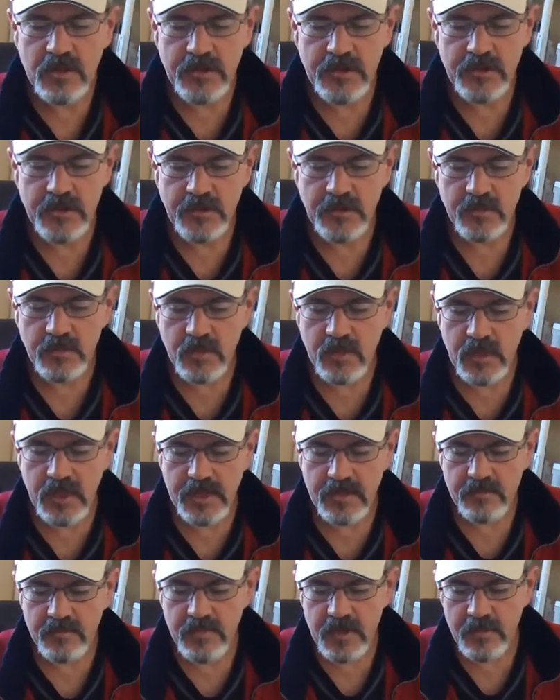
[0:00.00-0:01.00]
you know,
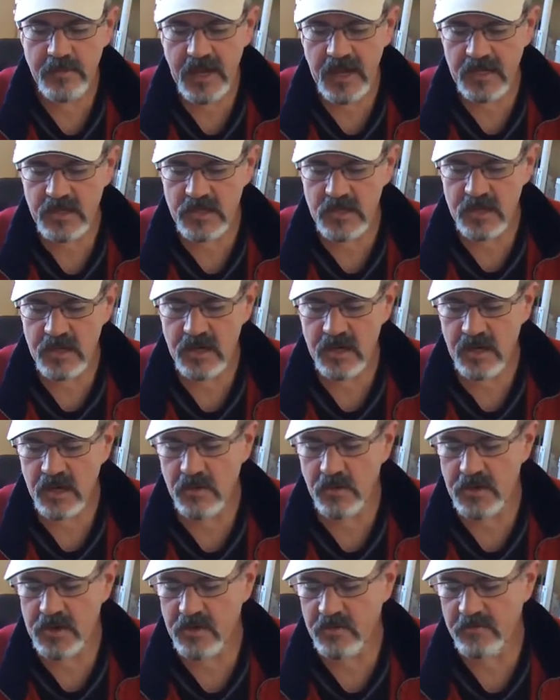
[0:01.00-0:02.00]
like imagine here
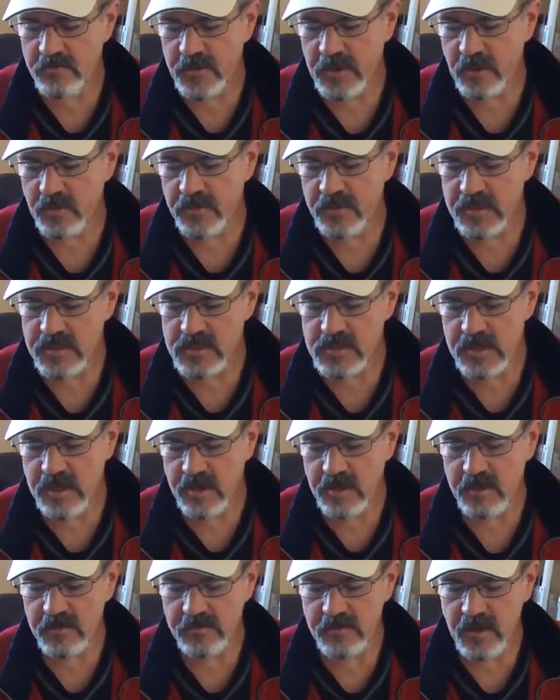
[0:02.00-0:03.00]
when you've built this, now
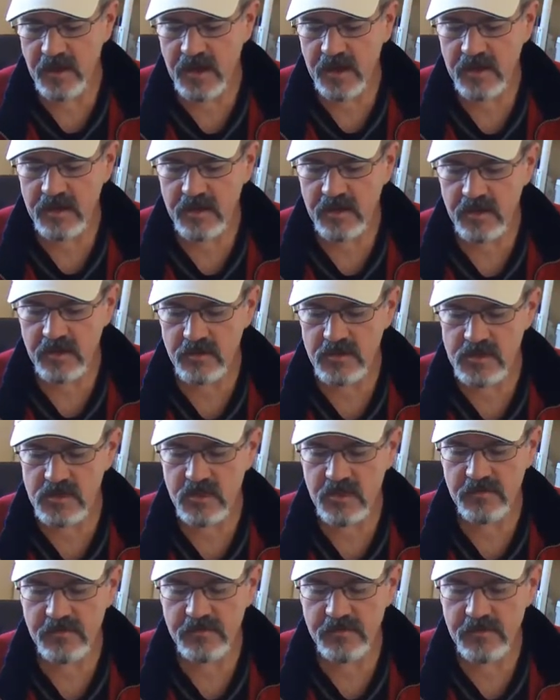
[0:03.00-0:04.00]
you've got, you know,
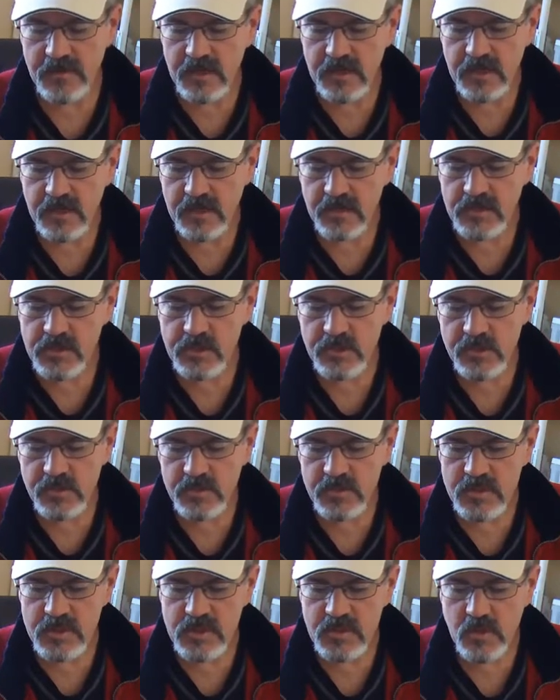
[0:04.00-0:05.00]
sort of 2
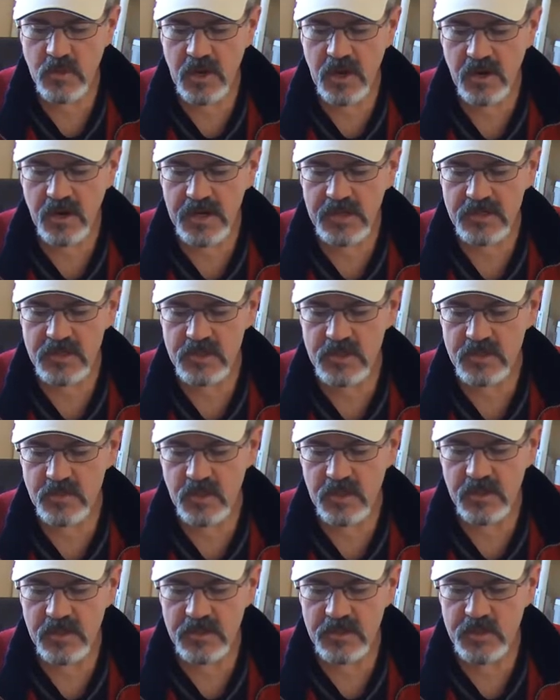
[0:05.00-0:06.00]
square edges
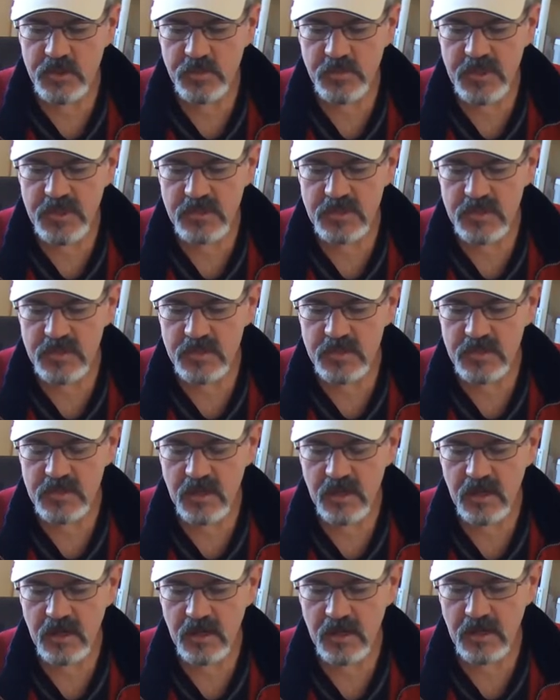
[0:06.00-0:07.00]
where the 2 pieces
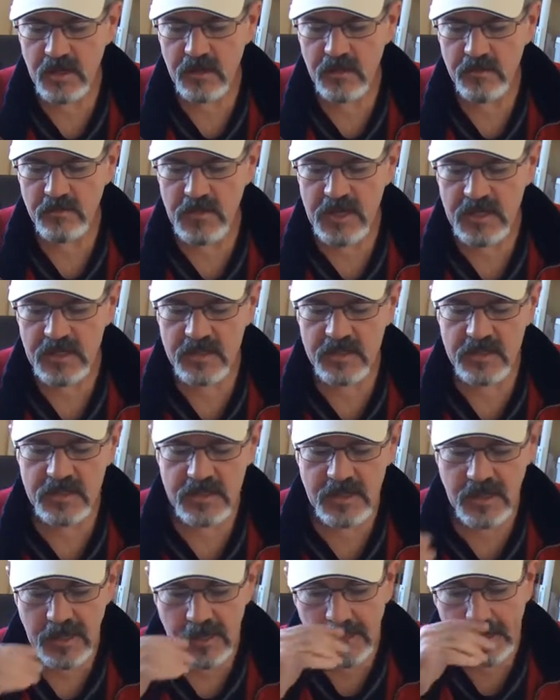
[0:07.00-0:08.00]
meet
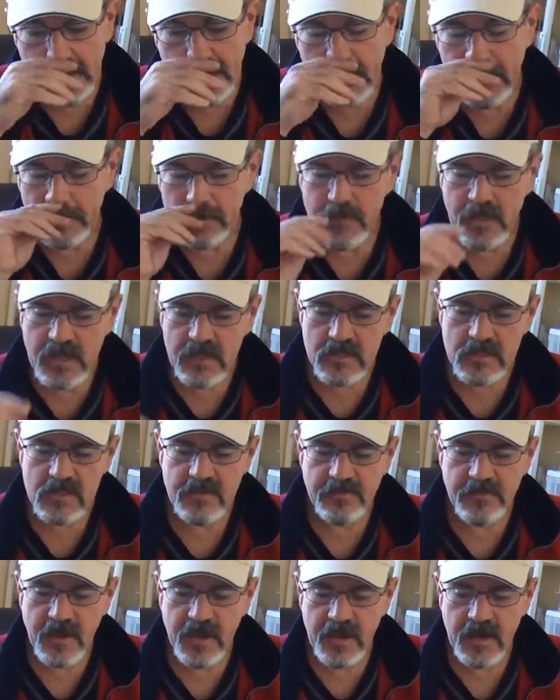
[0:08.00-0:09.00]
together.
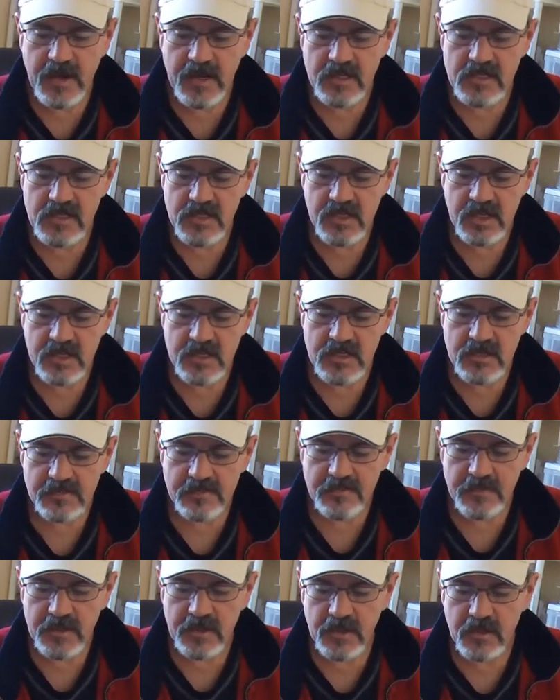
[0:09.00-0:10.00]
Stefan actually likes to
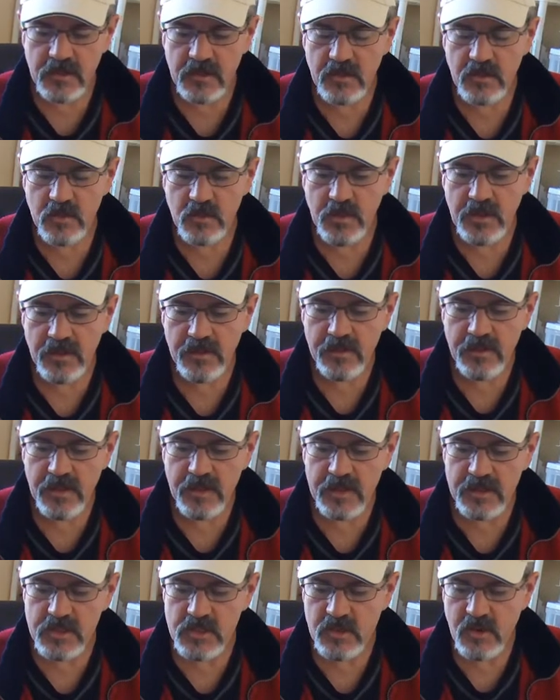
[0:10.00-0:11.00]
fill with
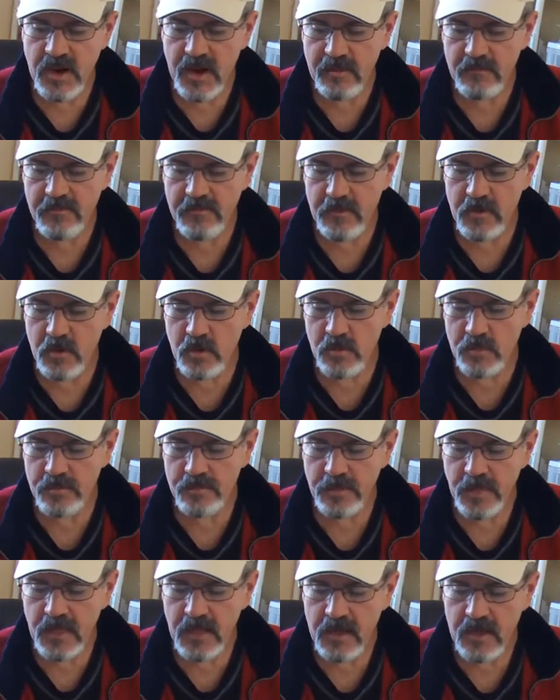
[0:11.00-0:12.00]
scrap foam
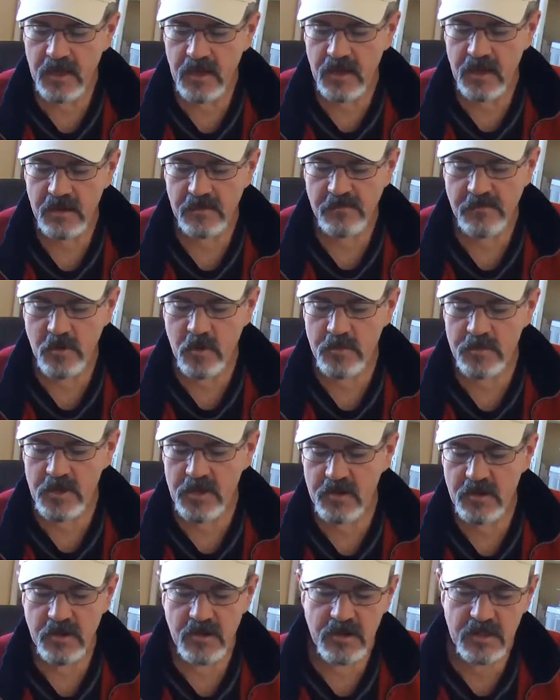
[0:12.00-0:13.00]
and foam
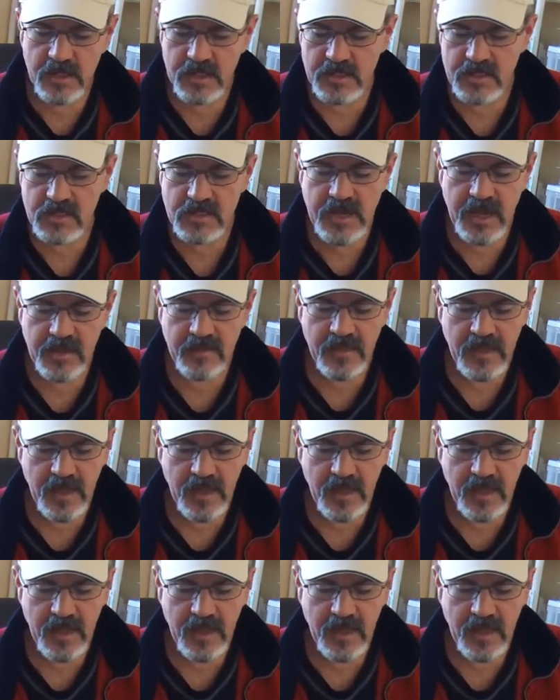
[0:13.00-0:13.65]
cure and then sand